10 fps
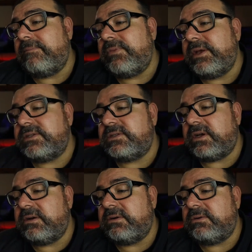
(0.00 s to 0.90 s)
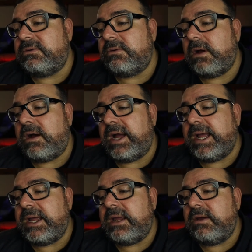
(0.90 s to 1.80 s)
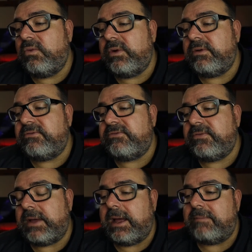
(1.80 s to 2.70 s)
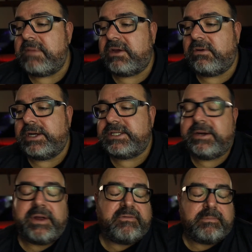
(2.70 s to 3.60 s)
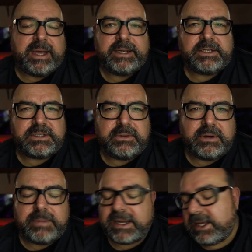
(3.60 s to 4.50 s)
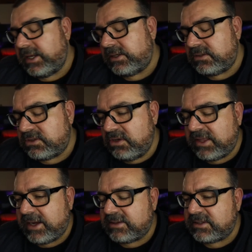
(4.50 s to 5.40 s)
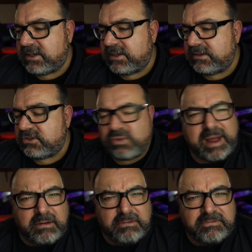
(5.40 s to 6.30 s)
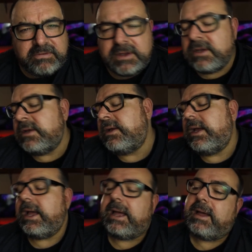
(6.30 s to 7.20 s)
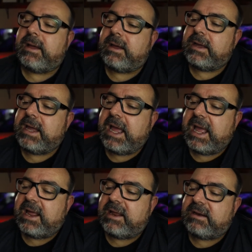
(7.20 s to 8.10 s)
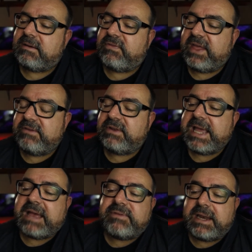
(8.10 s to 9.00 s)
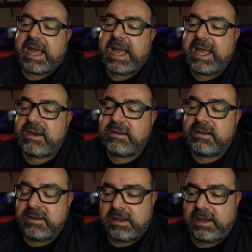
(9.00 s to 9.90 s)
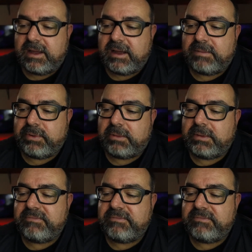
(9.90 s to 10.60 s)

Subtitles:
So I would have met criteria for panic disorder back in 2012, and thankfully haven't had a problem for